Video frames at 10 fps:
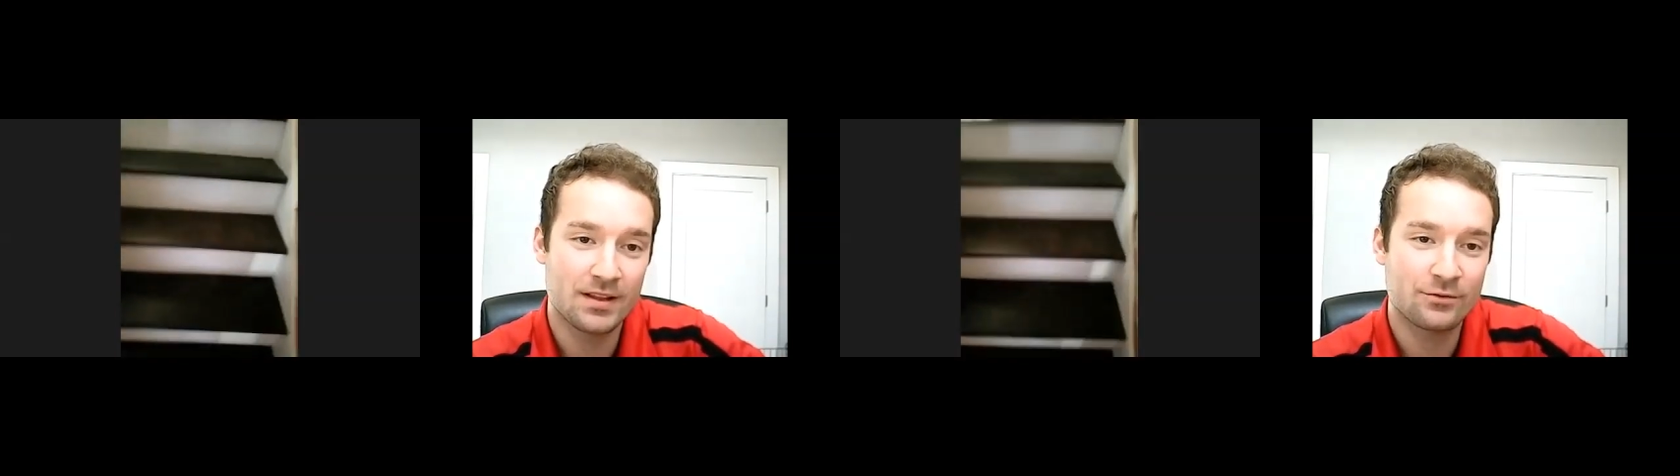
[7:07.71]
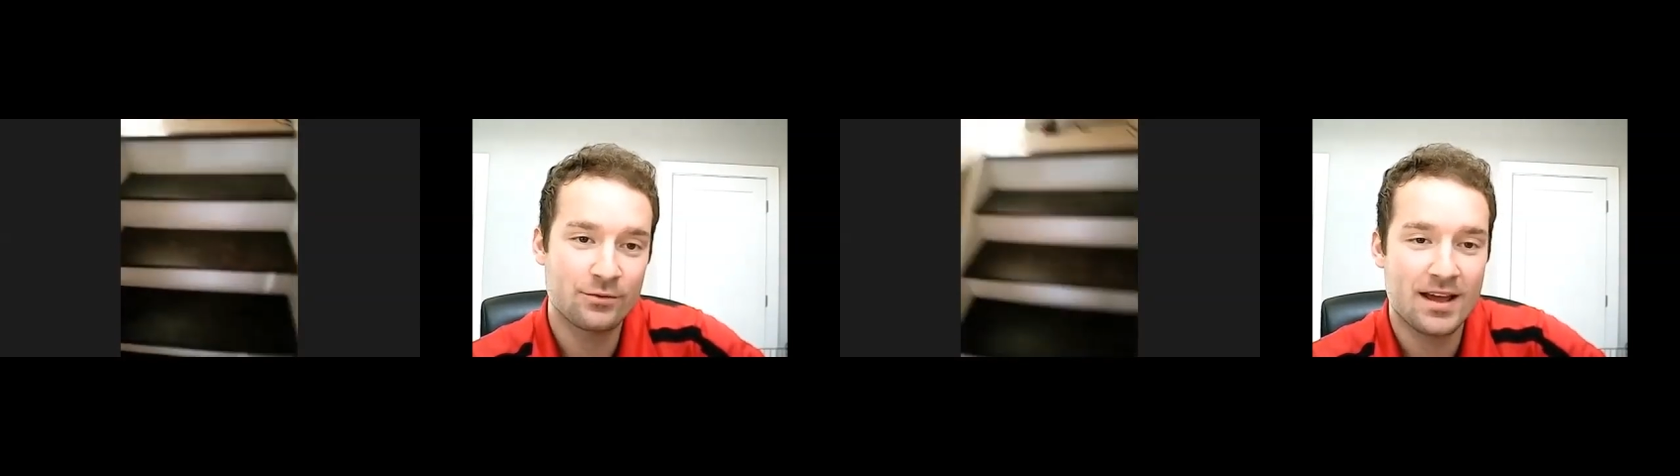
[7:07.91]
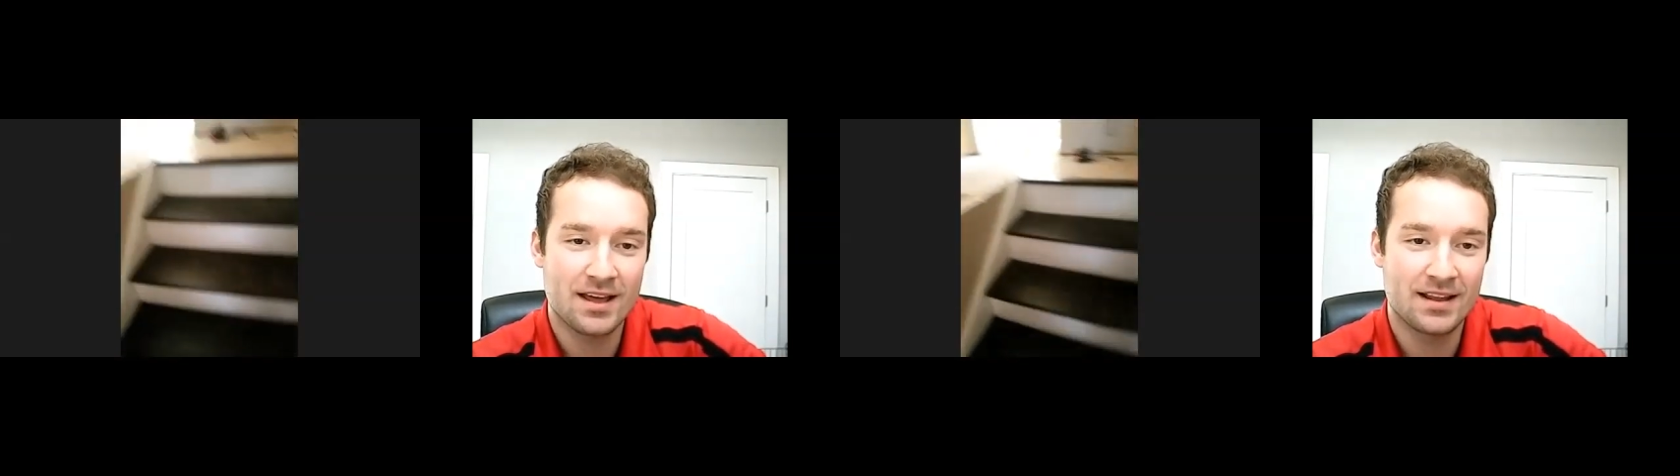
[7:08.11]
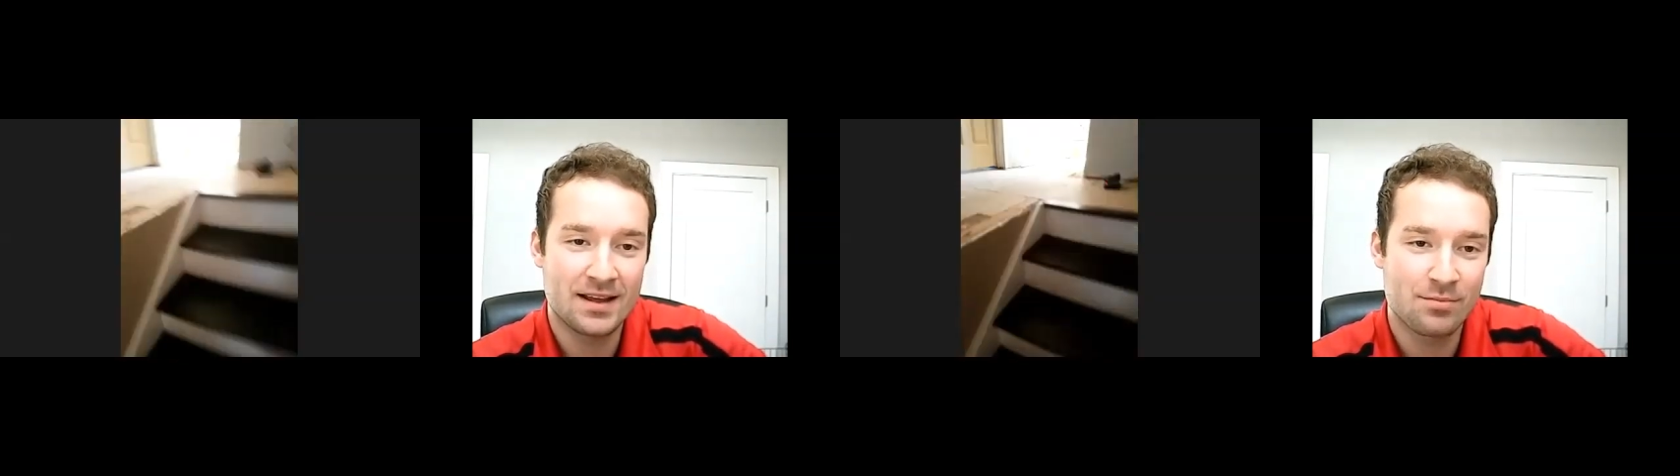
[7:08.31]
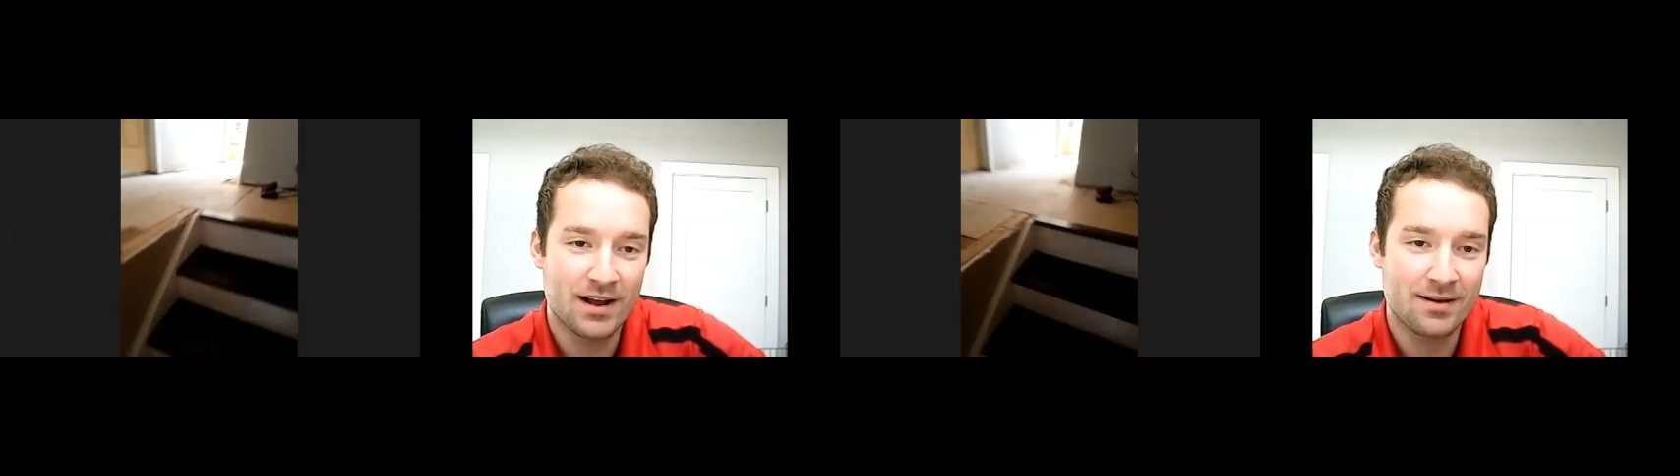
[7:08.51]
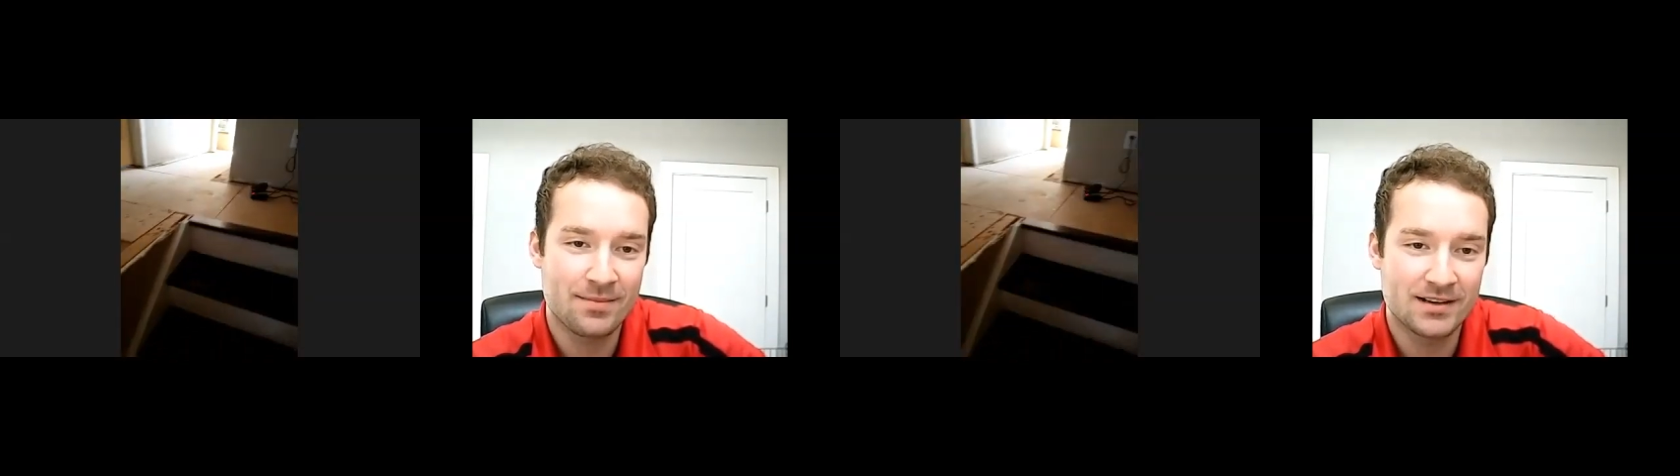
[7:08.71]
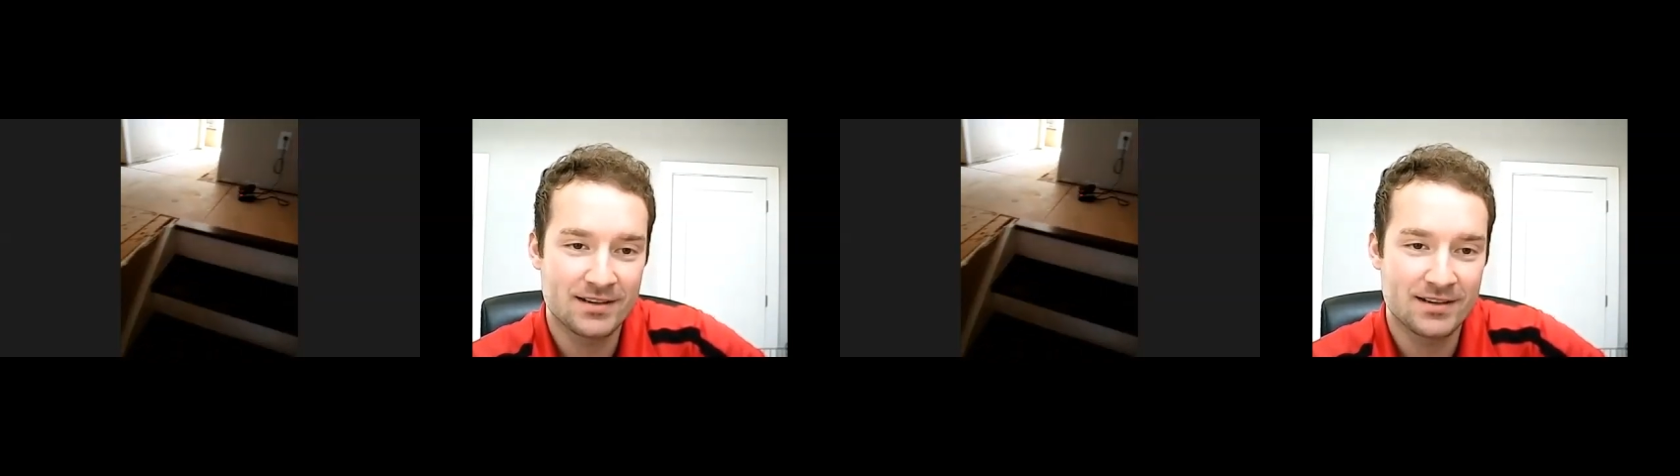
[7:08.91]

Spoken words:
That's why I brag about